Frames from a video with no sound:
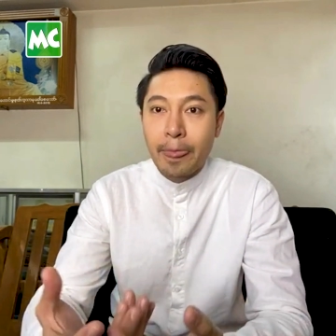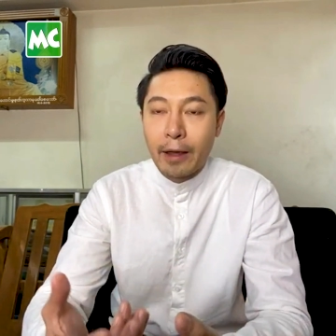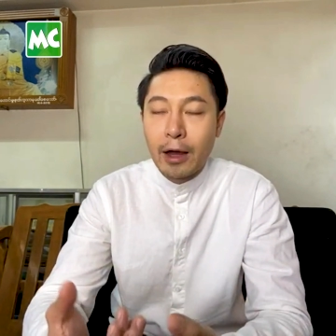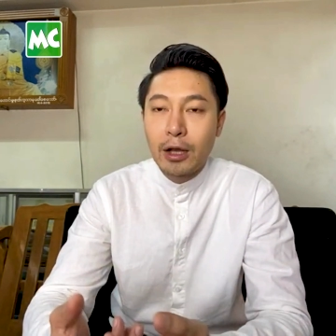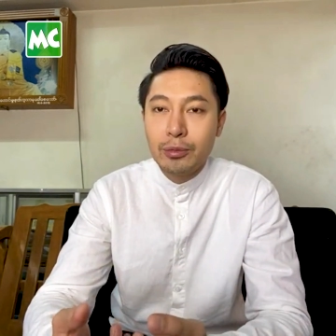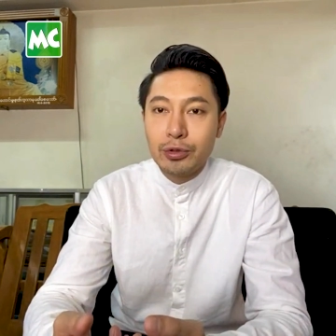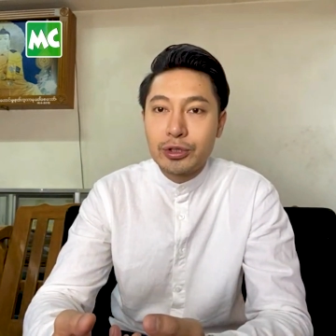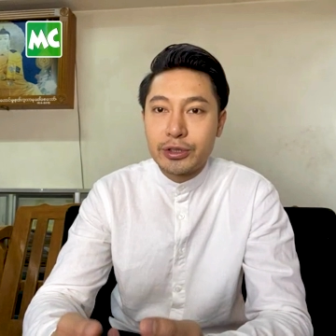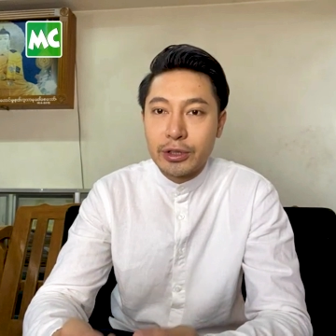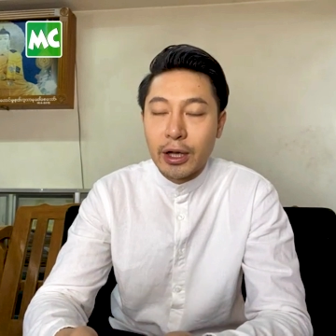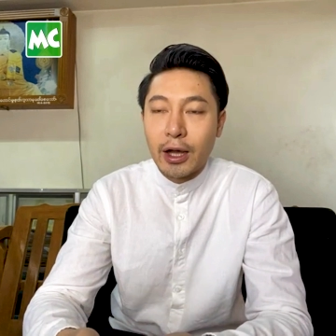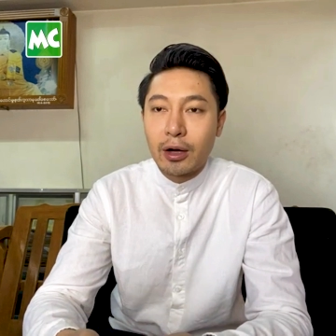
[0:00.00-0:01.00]

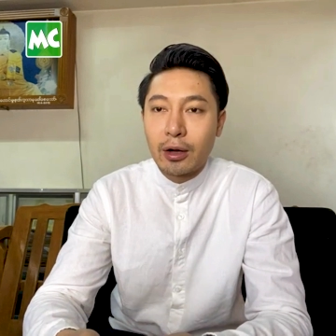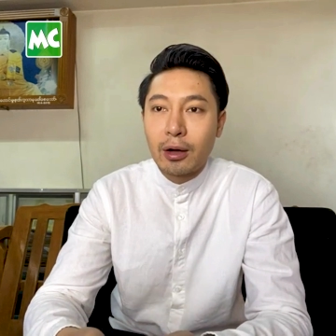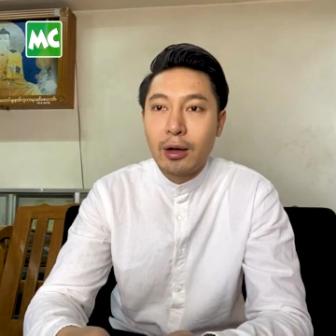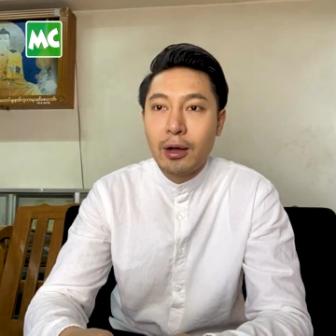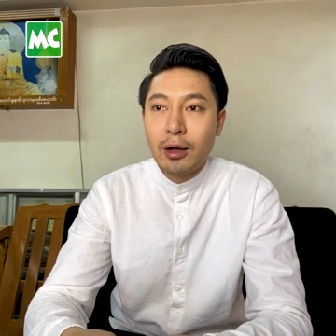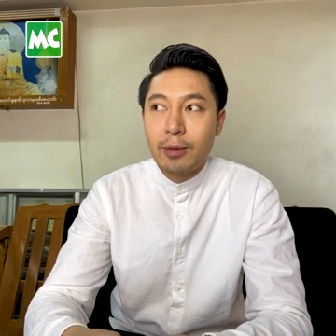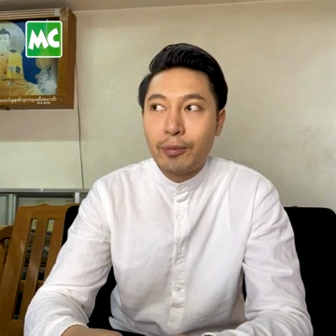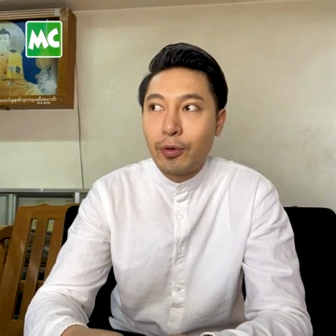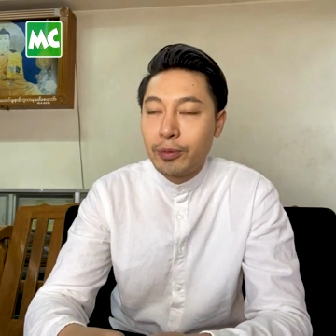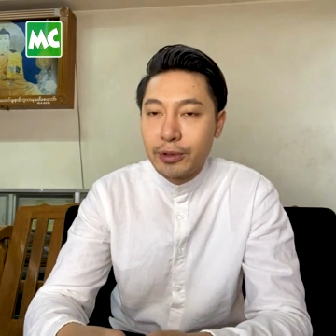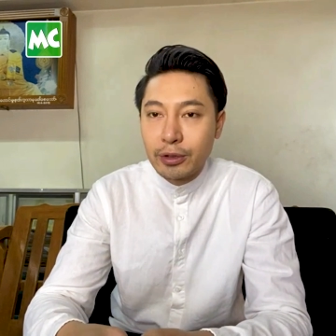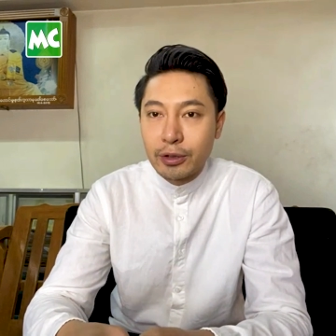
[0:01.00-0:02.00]
Alamusi, oh,
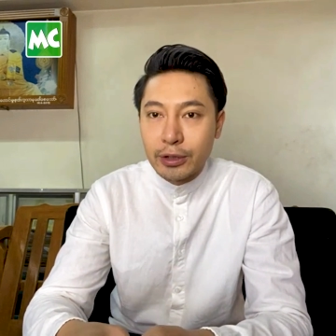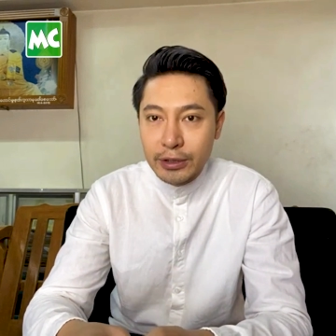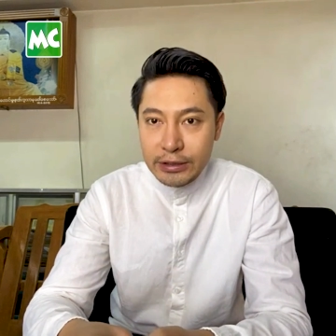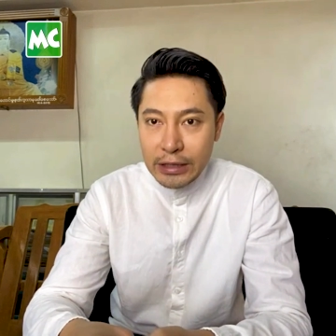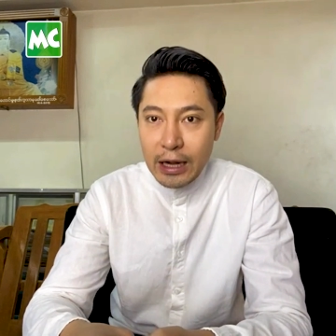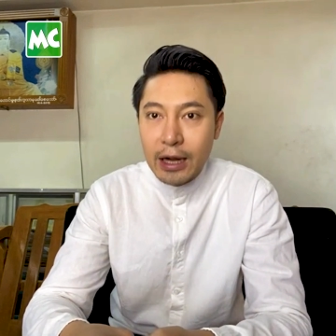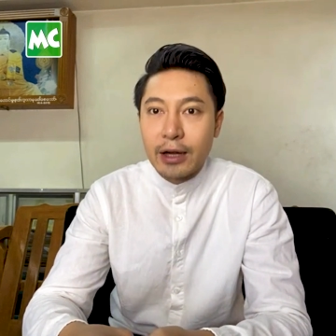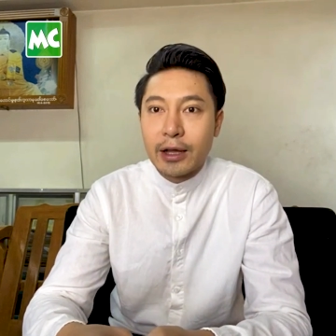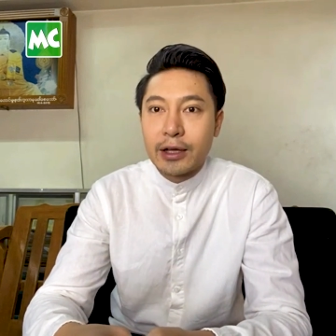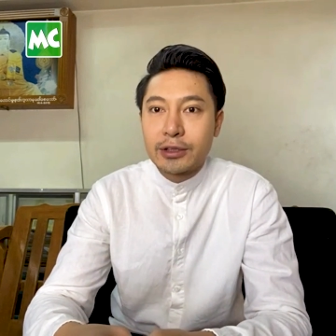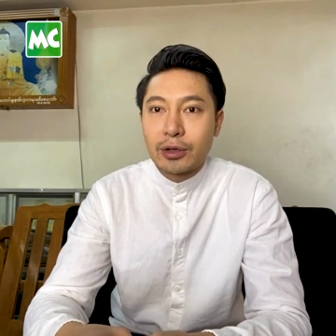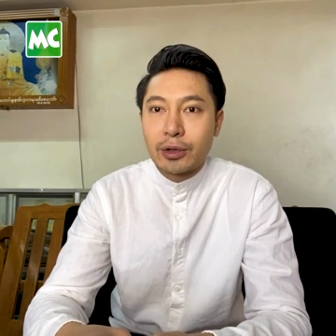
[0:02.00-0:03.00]
we are the
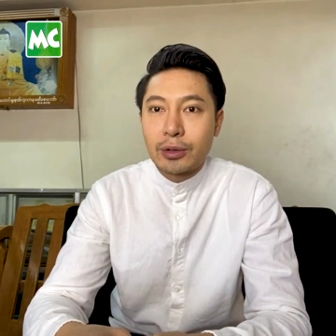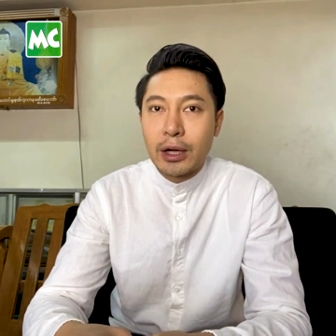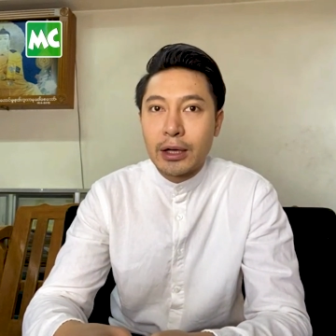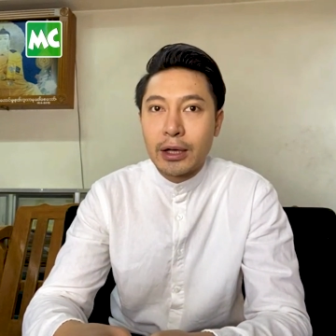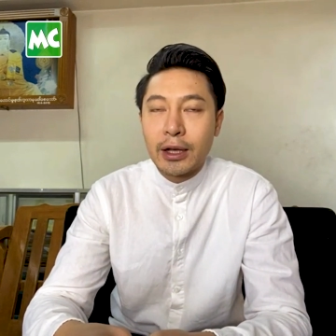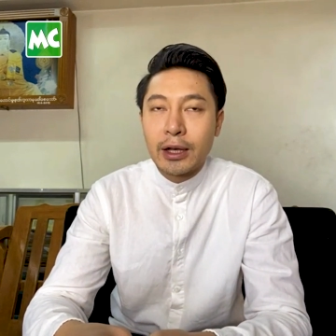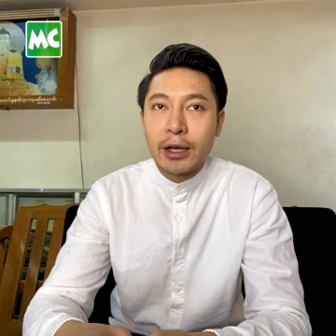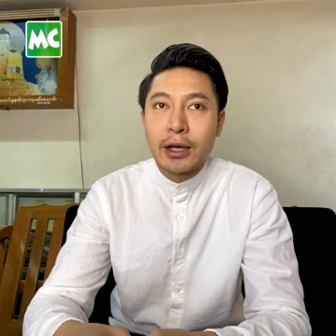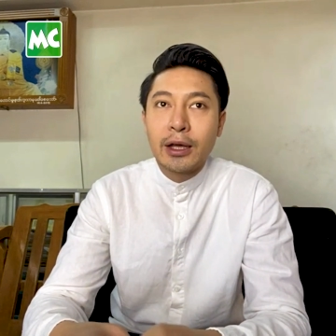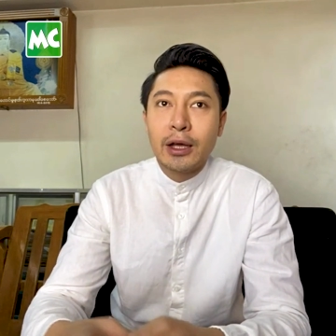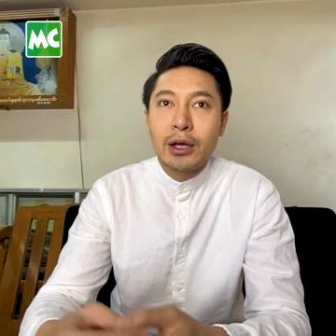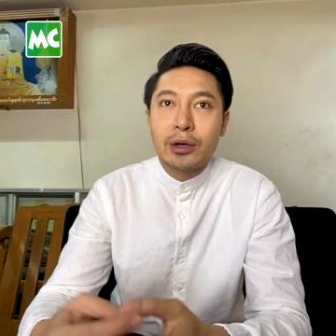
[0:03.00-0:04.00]
retired or one and Nelly,